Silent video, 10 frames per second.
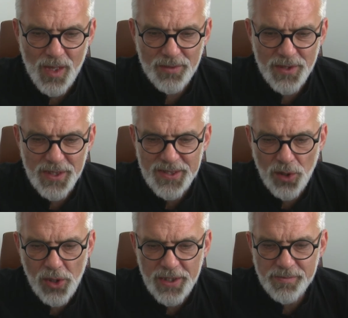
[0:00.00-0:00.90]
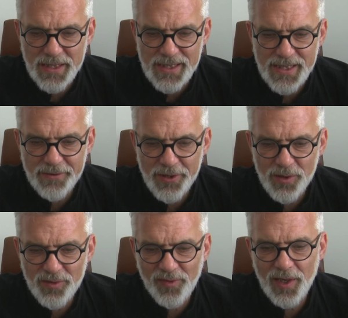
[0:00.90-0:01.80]
The solid
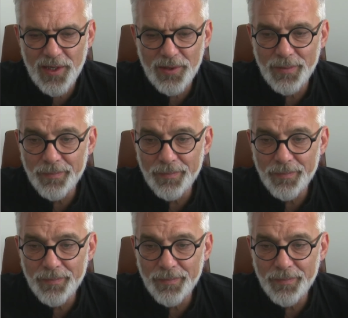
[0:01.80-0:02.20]
material flow.